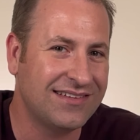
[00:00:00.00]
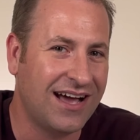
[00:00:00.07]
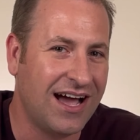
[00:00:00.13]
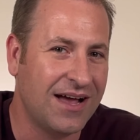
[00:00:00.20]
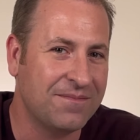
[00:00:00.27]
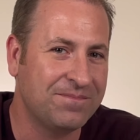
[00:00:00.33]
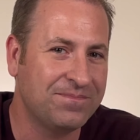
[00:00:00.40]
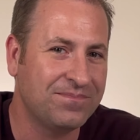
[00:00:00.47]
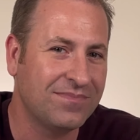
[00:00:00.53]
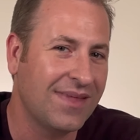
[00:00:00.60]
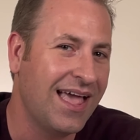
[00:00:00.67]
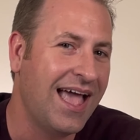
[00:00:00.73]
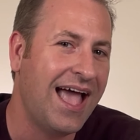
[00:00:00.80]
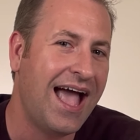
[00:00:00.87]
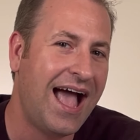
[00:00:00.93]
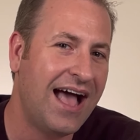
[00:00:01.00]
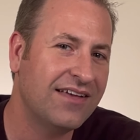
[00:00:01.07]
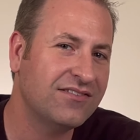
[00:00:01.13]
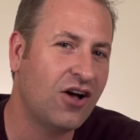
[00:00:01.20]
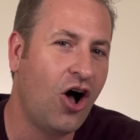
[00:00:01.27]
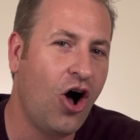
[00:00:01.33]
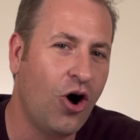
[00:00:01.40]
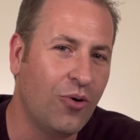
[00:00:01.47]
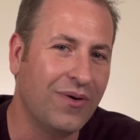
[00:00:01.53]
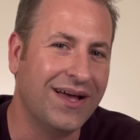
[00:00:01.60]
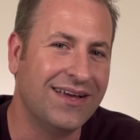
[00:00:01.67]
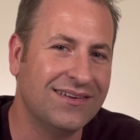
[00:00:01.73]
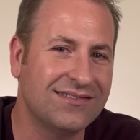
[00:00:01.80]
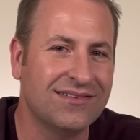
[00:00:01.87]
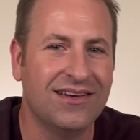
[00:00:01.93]
time, as
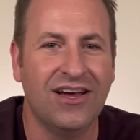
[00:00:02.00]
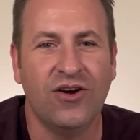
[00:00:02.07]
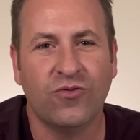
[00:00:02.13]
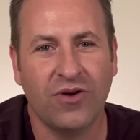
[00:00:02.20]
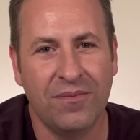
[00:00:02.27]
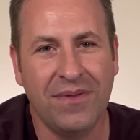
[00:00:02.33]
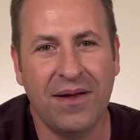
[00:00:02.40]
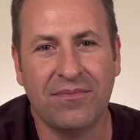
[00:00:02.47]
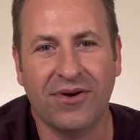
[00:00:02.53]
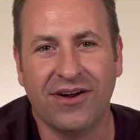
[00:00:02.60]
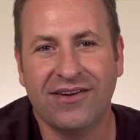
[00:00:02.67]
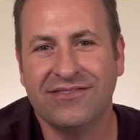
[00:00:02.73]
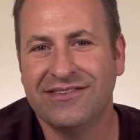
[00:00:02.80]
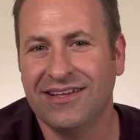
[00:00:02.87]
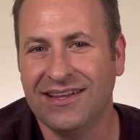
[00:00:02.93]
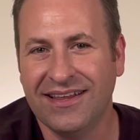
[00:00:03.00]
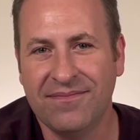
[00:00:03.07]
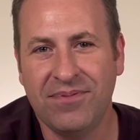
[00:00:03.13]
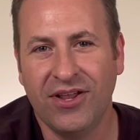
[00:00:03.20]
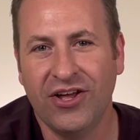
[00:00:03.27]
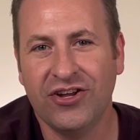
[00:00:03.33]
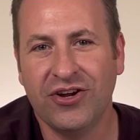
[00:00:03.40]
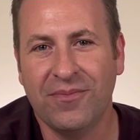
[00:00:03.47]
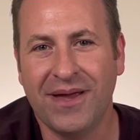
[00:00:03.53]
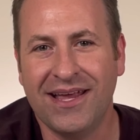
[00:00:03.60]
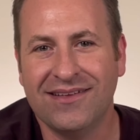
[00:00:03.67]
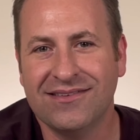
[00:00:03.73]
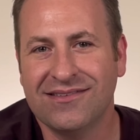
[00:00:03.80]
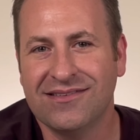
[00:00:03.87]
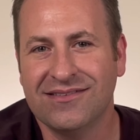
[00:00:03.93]
always, remember to live below your
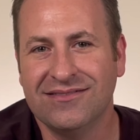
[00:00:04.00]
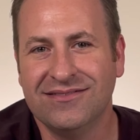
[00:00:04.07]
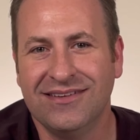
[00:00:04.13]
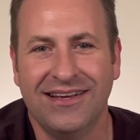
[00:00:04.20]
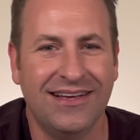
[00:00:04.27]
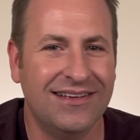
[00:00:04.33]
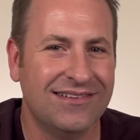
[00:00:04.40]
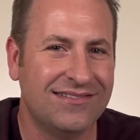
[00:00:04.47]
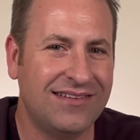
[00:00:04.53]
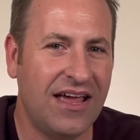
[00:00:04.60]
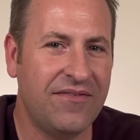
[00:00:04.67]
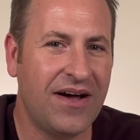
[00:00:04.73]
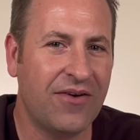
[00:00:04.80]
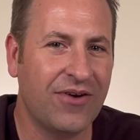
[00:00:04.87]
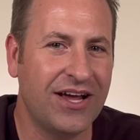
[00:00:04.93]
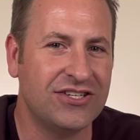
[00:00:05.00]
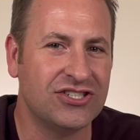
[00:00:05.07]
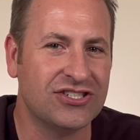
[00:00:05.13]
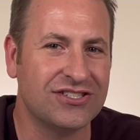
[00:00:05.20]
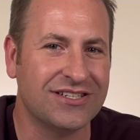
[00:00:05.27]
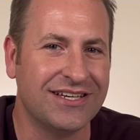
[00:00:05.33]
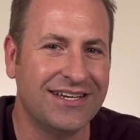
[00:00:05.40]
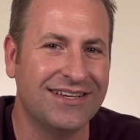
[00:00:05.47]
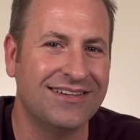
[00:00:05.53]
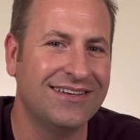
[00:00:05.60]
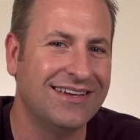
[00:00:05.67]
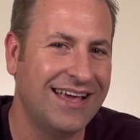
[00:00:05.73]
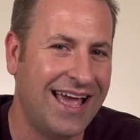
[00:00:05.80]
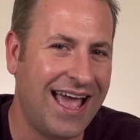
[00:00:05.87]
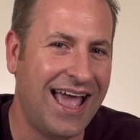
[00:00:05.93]
means, save outrageously,
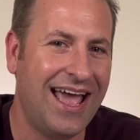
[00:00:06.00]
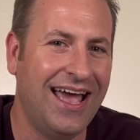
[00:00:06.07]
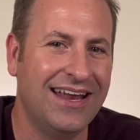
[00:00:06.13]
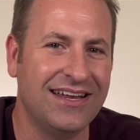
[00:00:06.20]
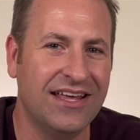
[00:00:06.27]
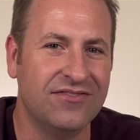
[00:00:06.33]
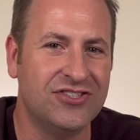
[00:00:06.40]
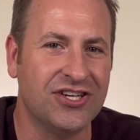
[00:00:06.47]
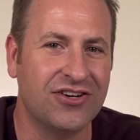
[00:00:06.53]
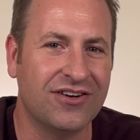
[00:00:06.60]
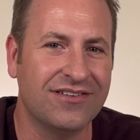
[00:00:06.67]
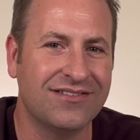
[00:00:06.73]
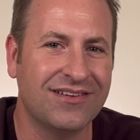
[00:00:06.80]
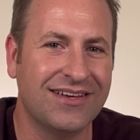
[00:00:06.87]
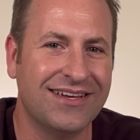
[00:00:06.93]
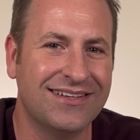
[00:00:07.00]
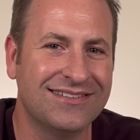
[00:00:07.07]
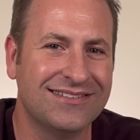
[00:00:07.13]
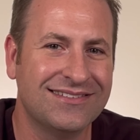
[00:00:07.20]
and give generously.